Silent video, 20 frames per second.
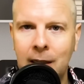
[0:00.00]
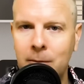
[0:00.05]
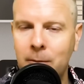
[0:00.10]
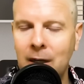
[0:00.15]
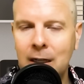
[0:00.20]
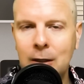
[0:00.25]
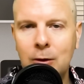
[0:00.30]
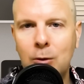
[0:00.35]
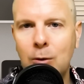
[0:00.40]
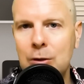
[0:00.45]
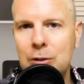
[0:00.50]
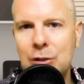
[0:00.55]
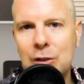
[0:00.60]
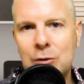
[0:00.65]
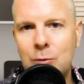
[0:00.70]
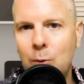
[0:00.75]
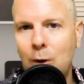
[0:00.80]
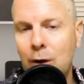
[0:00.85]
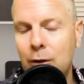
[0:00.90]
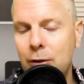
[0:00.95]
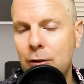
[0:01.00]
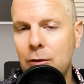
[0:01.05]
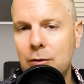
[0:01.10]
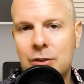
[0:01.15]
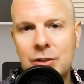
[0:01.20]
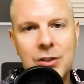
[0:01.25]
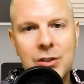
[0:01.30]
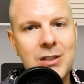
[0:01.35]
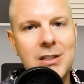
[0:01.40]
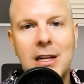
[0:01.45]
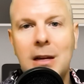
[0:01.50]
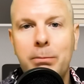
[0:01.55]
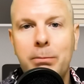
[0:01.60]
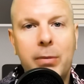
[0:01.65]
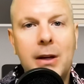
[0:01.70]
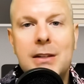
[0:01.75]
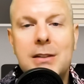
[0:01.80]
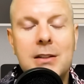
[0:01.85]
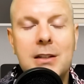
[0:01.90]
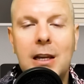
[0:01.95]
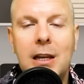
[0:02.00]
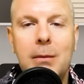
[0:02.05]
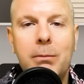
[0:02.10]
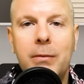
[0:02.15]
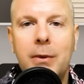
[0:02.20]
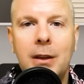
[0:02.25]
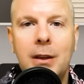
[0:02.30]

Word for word: my courses walk you step by step